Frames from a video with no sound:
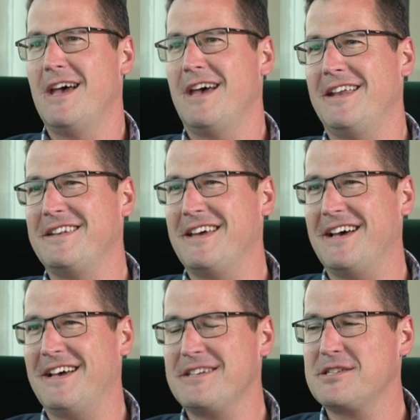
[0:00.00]
Okay. And
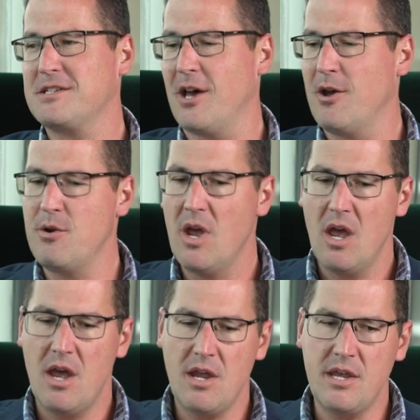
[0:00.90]
uh, so
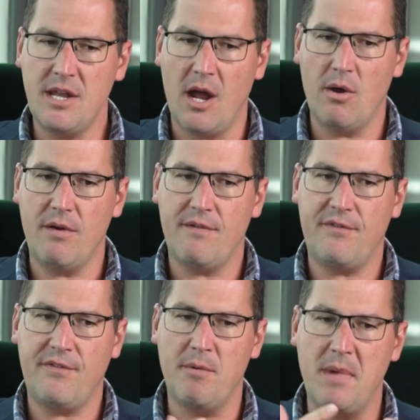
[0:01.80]
you know,
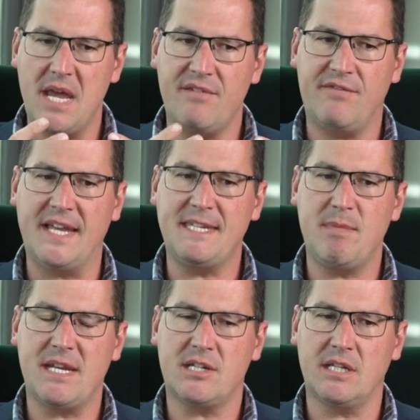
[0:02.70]
for me,
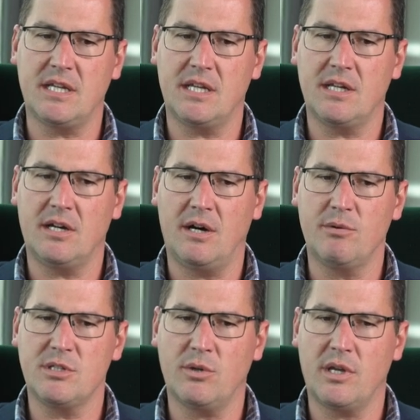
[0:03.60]
fundamentally, I
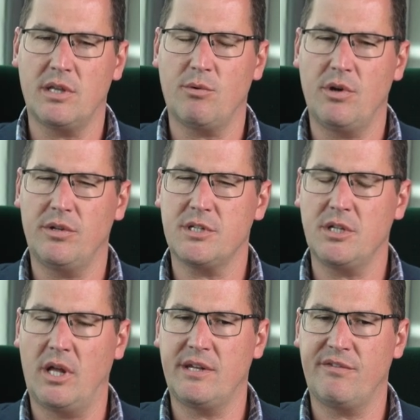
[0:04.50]
was looking at the world in a
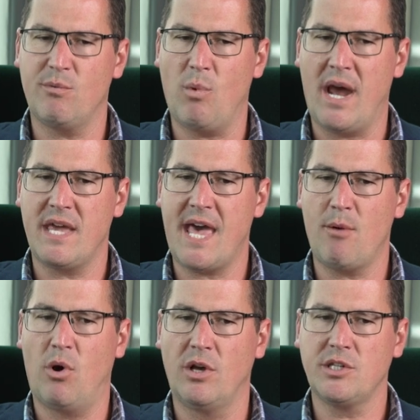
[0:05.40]
slightly different way, and
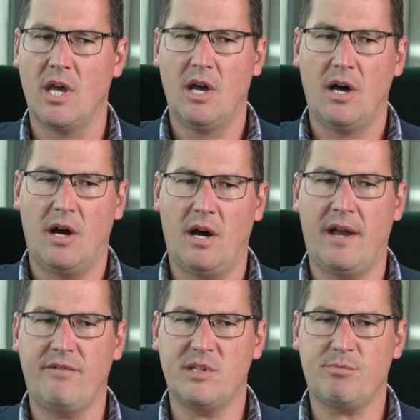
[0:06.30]
that was I
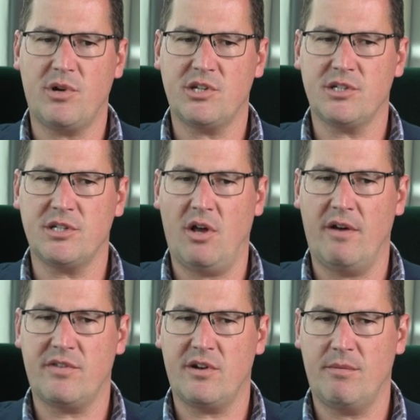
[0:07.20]
have this precious
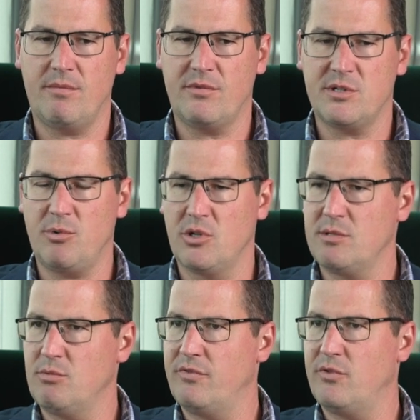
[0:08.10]
life that I'm
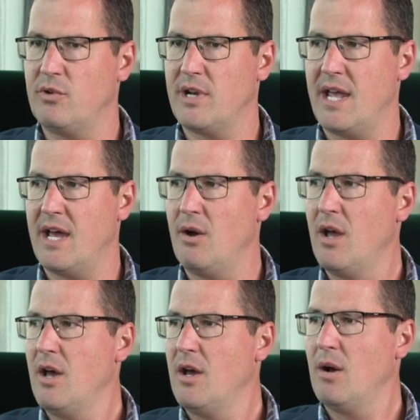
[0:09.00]
responsible for now.
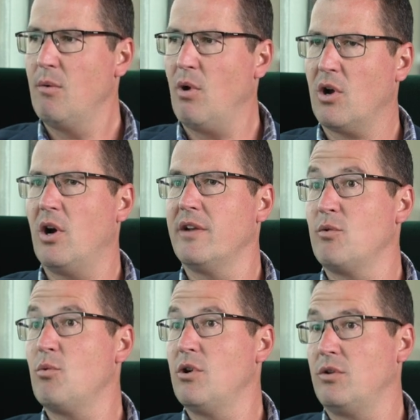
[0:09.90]
What kind of
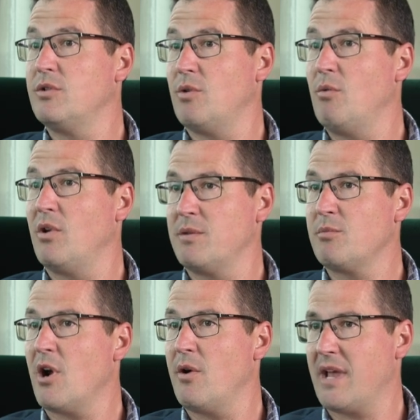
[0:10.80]
a world do I want them
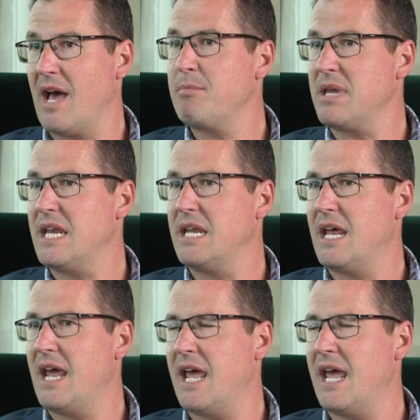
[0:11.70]
growing up in?